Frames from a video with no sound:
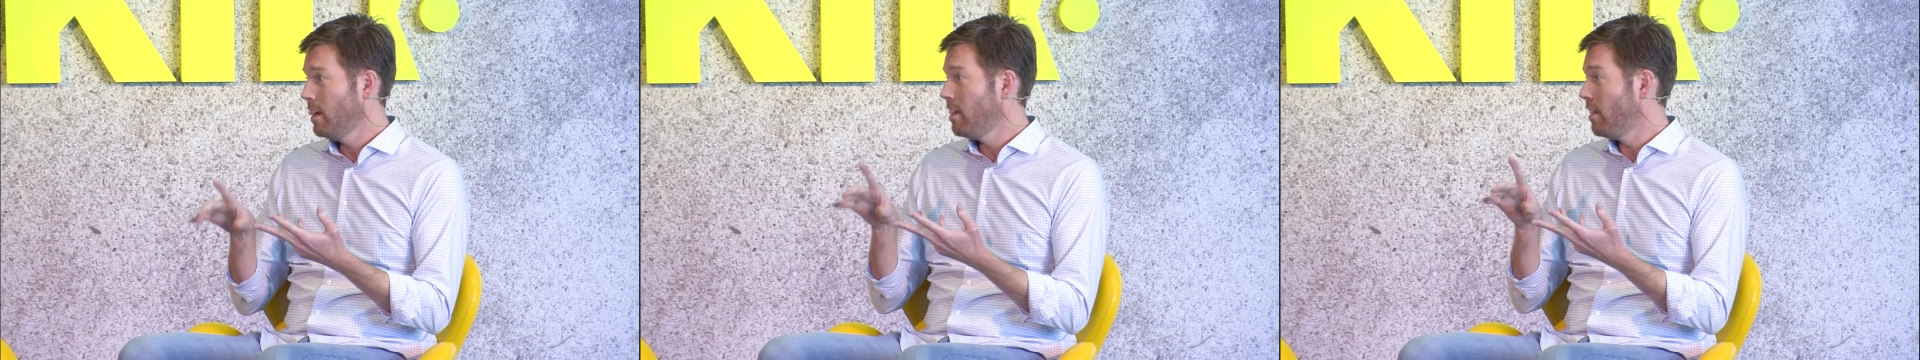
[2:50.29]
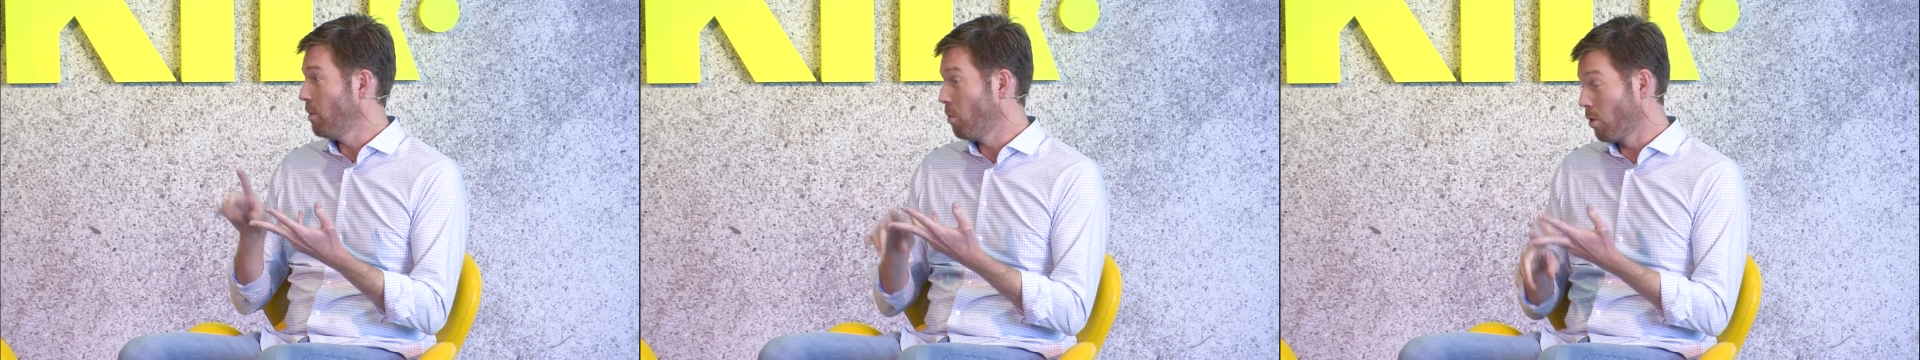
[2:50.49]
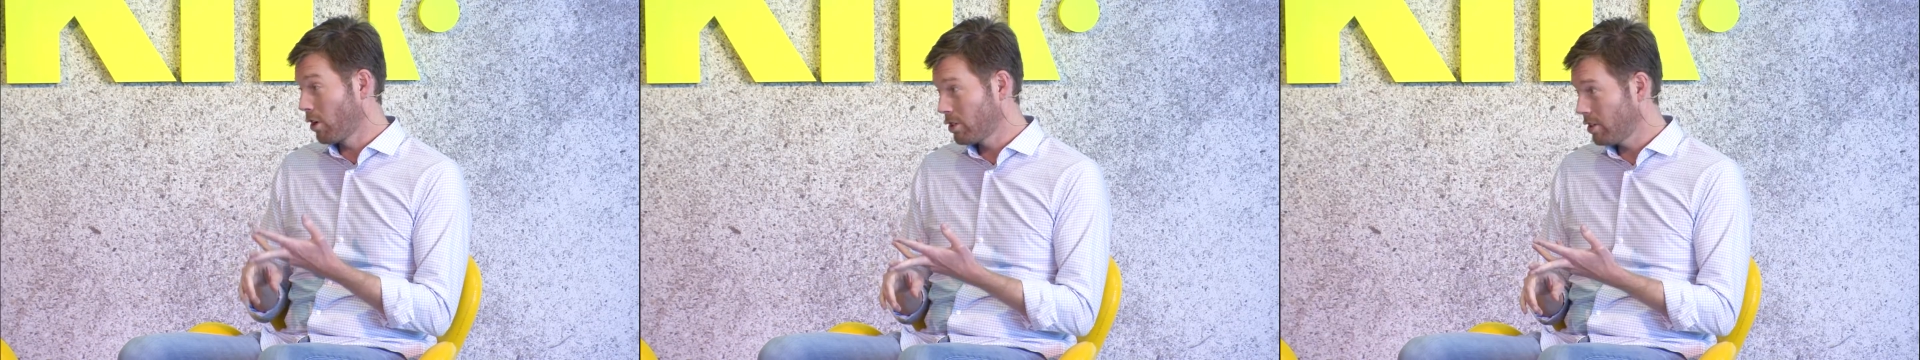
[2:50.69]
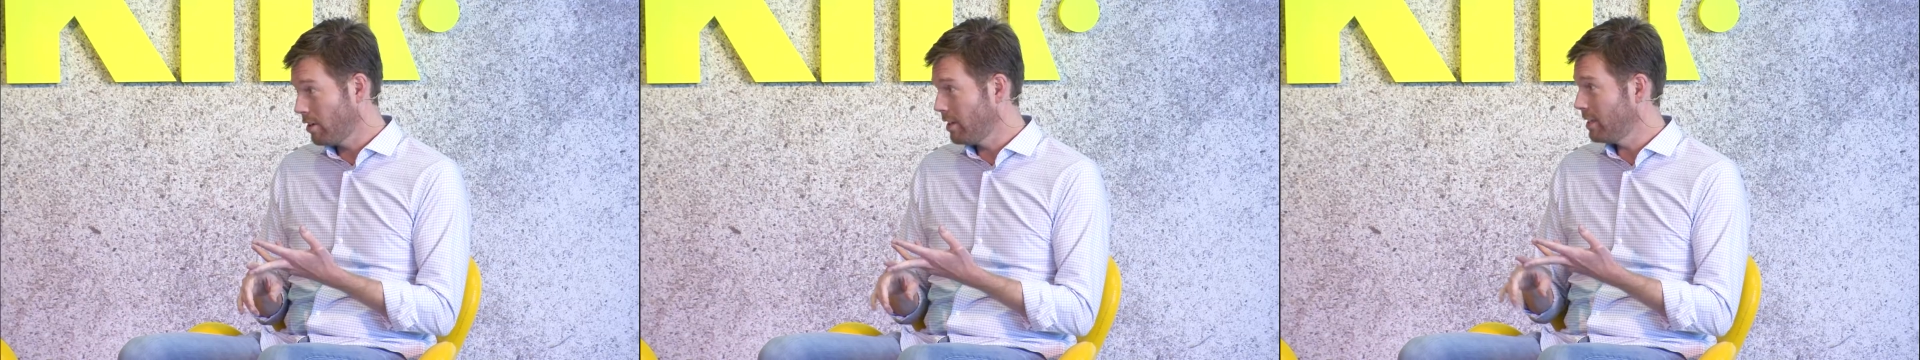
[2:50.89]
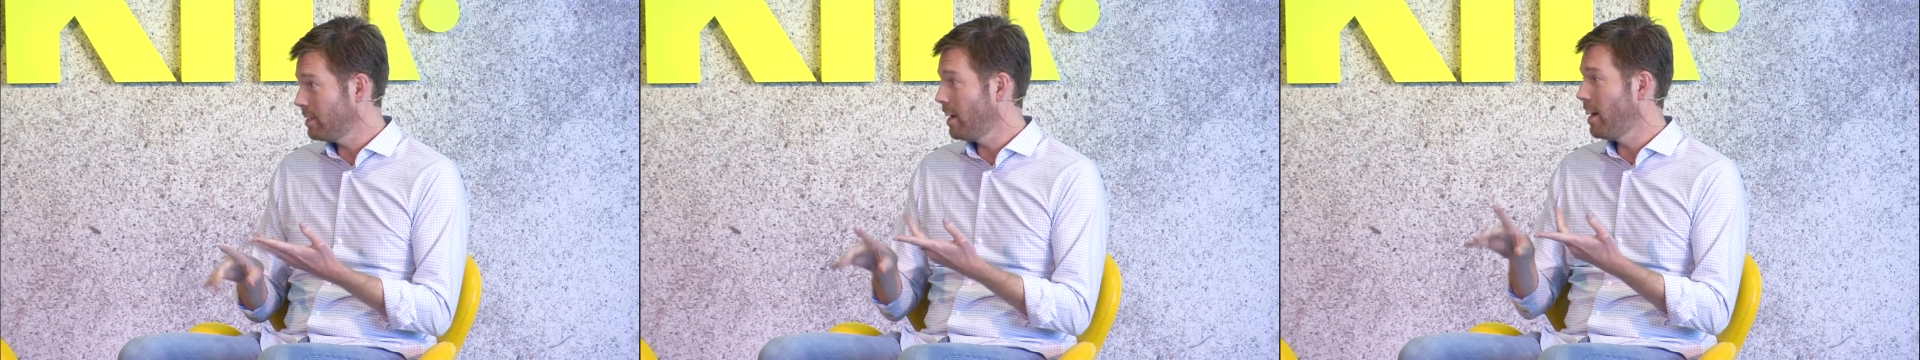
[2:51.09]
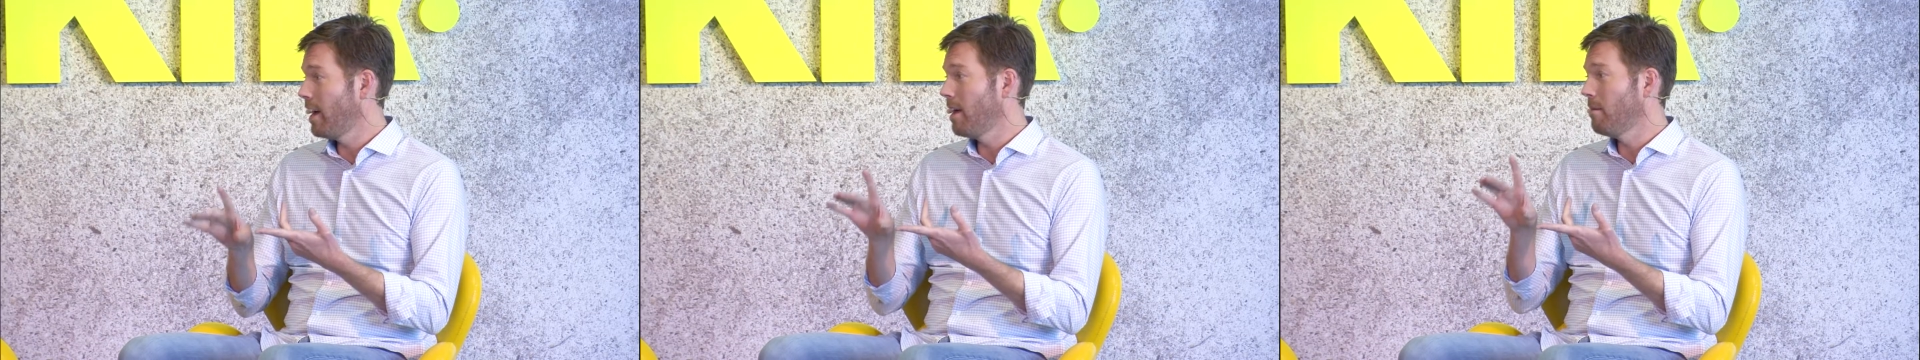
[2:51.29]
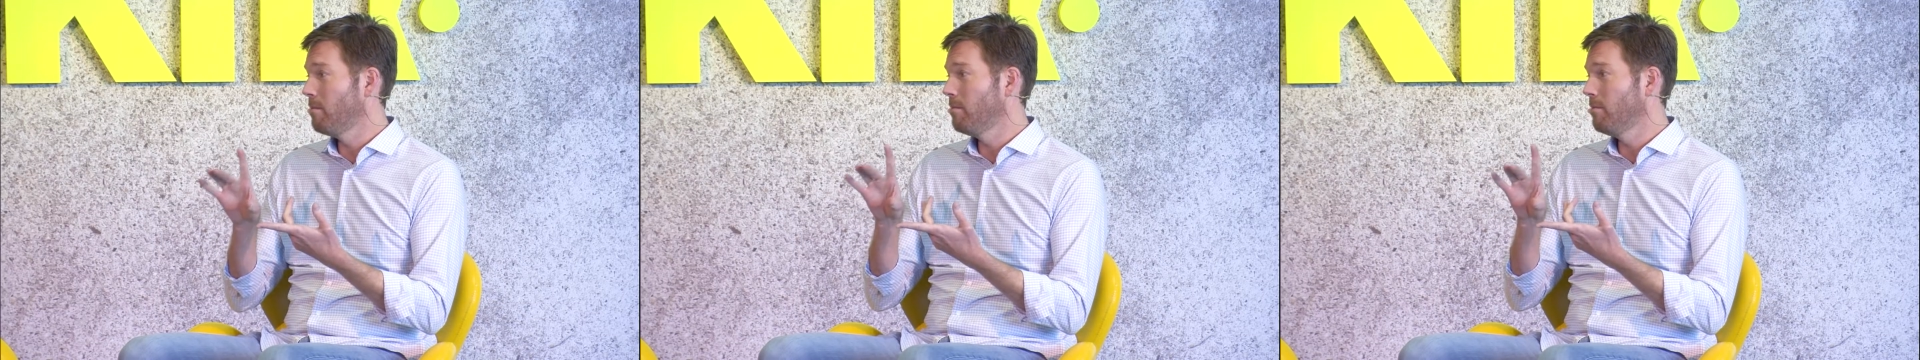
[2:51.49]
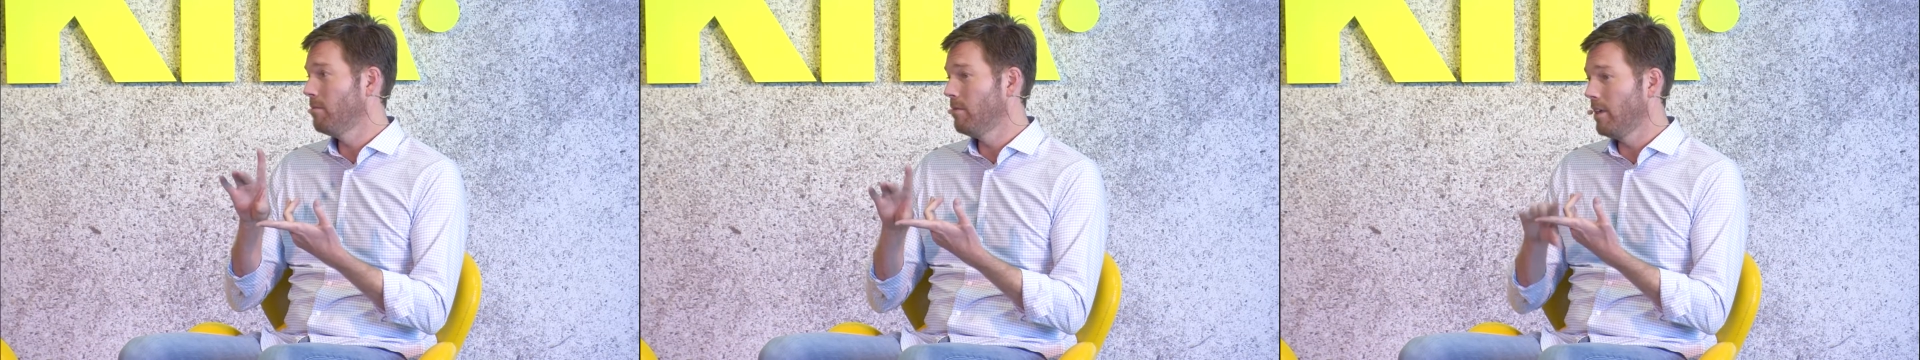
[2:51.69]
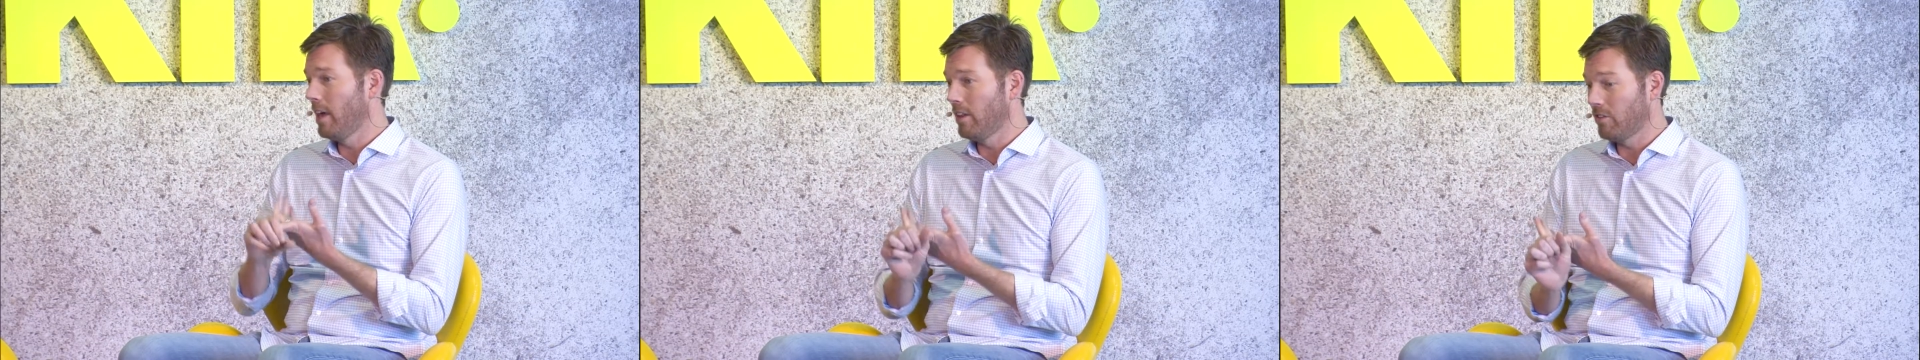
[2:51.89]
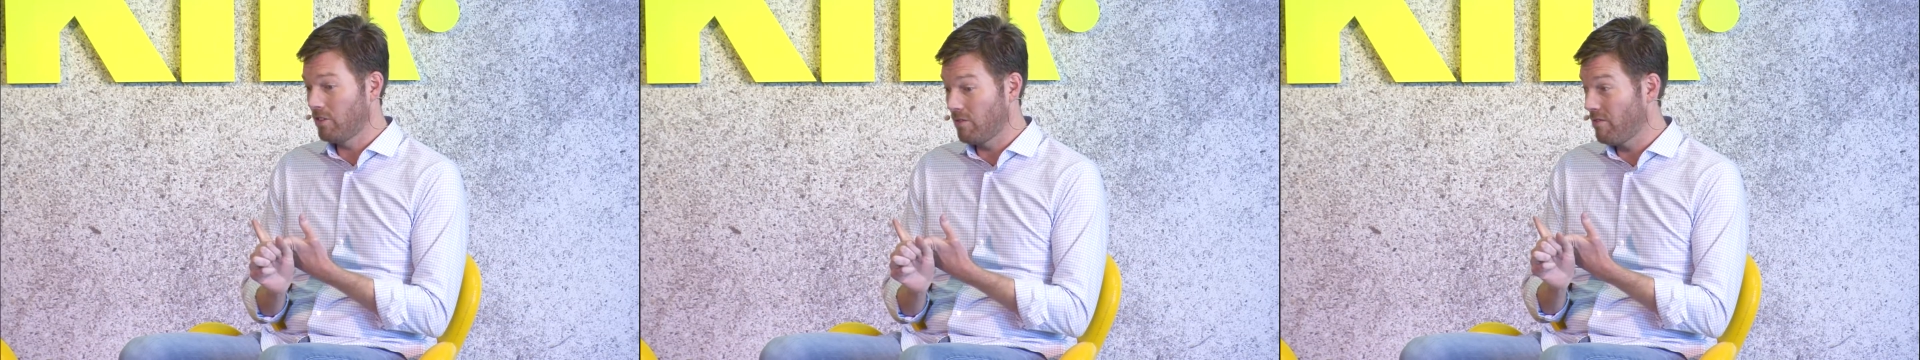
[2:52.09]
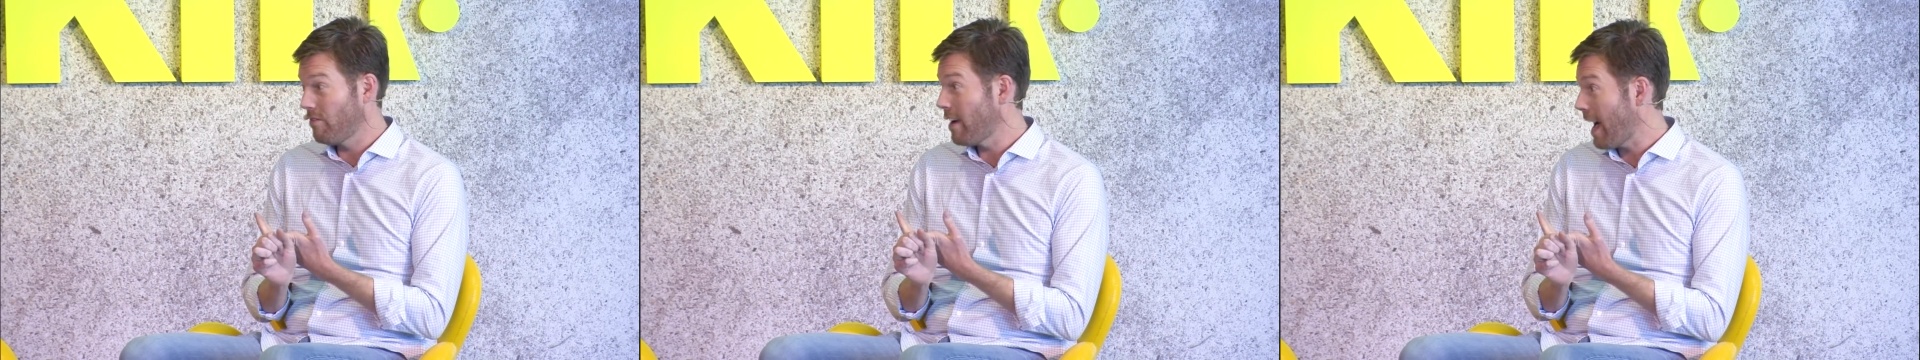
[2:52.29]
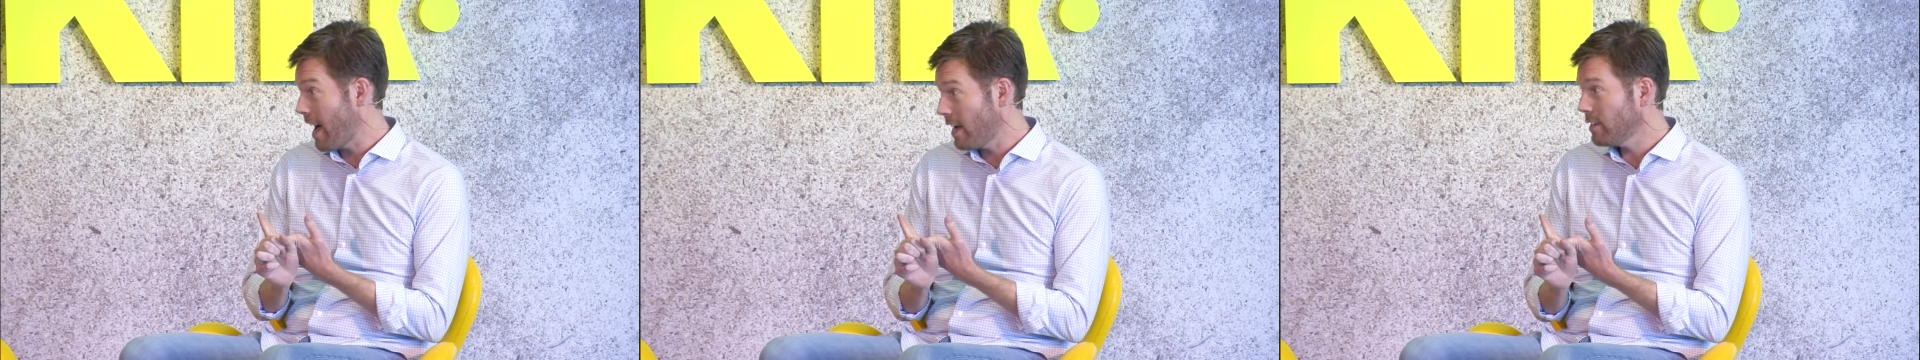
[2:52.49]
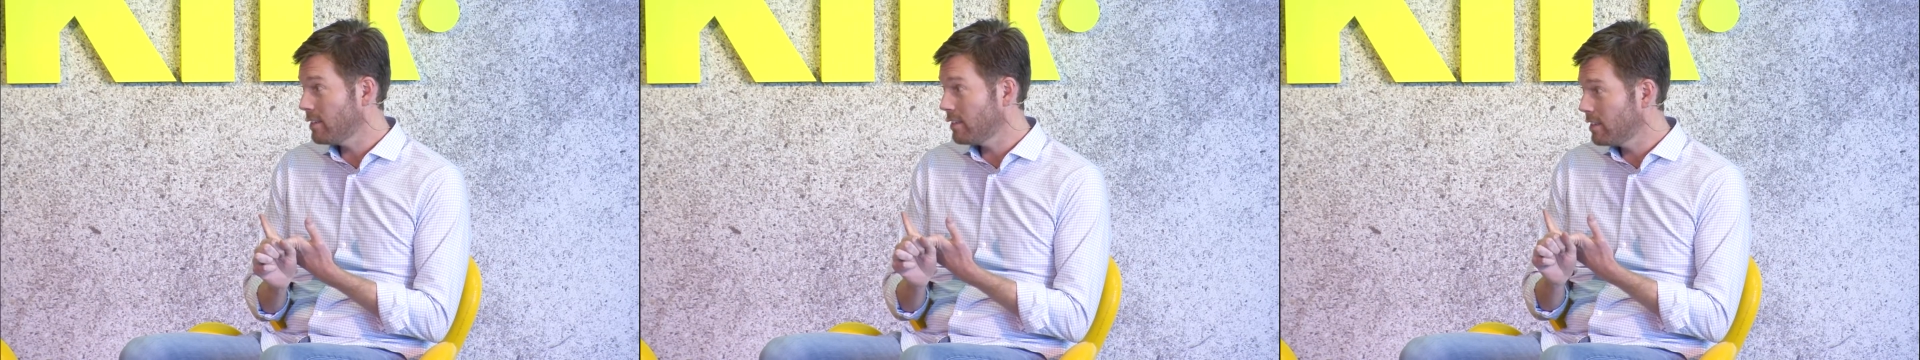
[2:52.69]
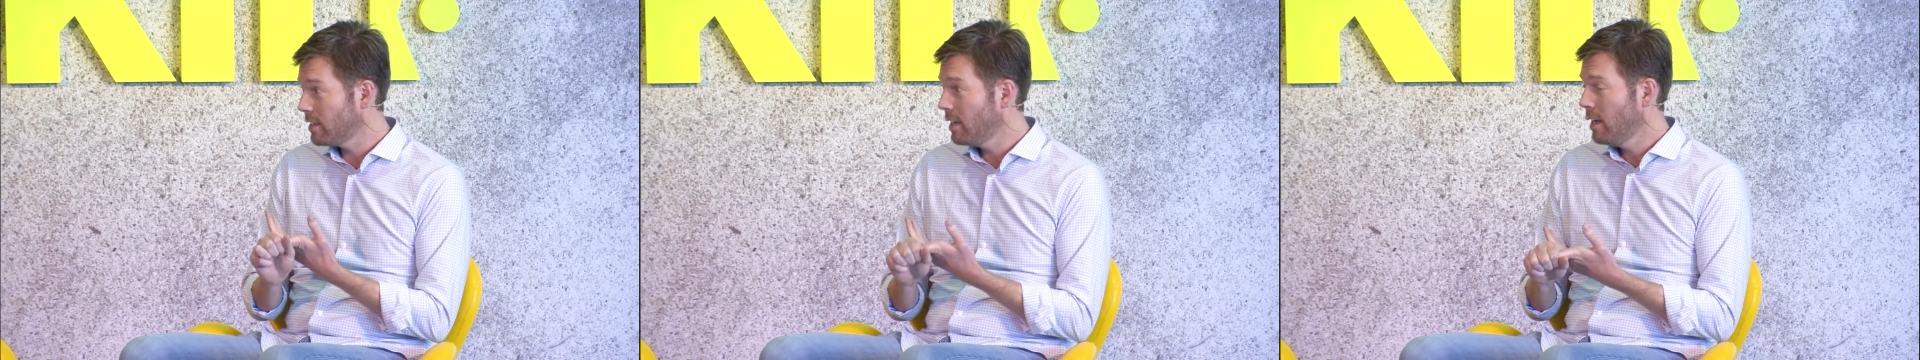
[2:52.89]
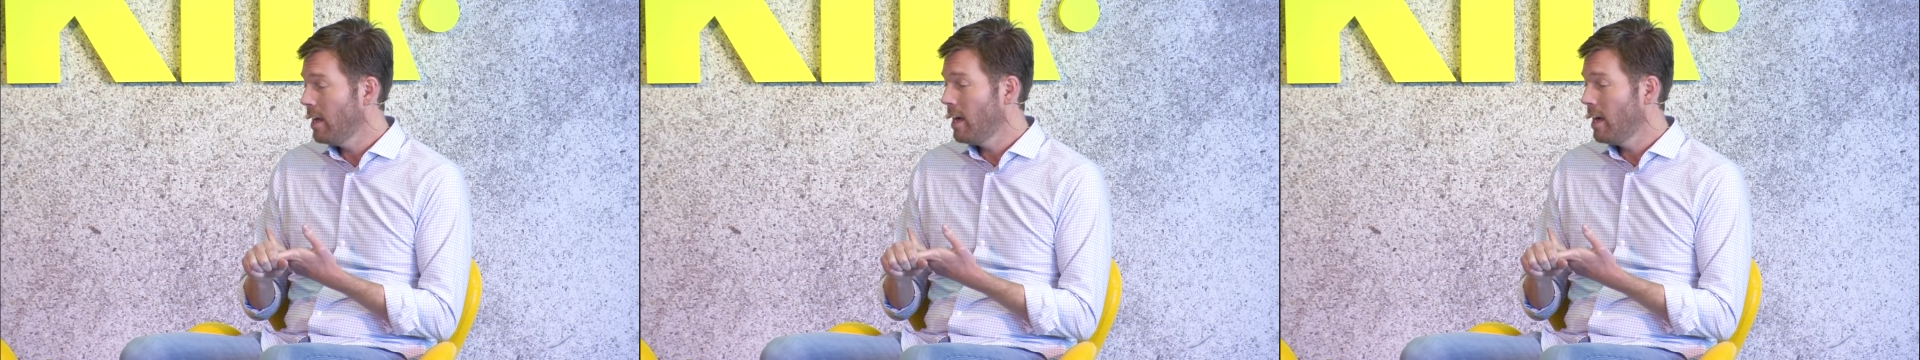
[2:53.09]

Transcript: that works all the time, that's fast,